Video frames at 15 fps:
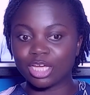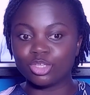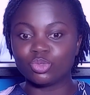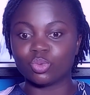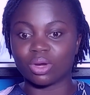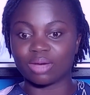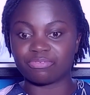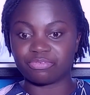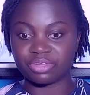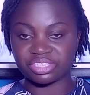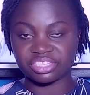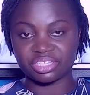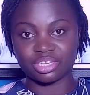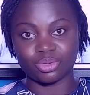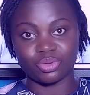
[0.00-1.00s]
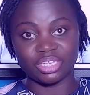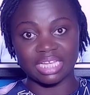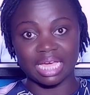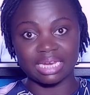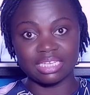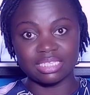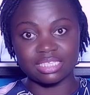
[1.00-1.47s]
Now you are facing the
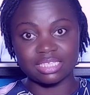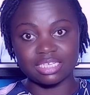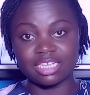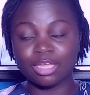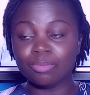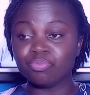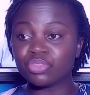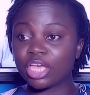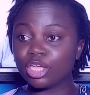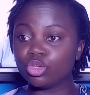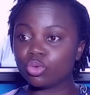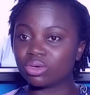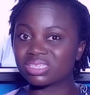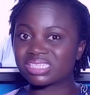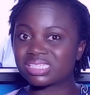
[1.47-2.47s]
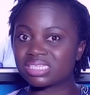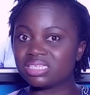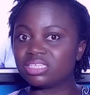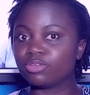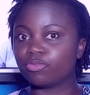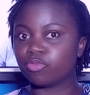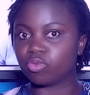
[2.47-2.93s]
reality and you are
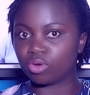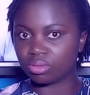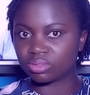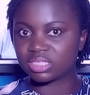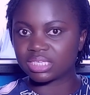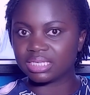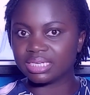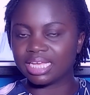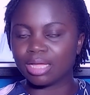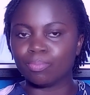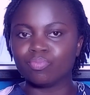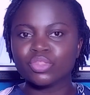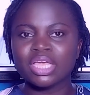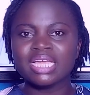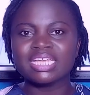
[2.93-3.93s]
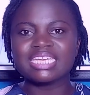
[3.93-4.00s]
seeing the fault in them.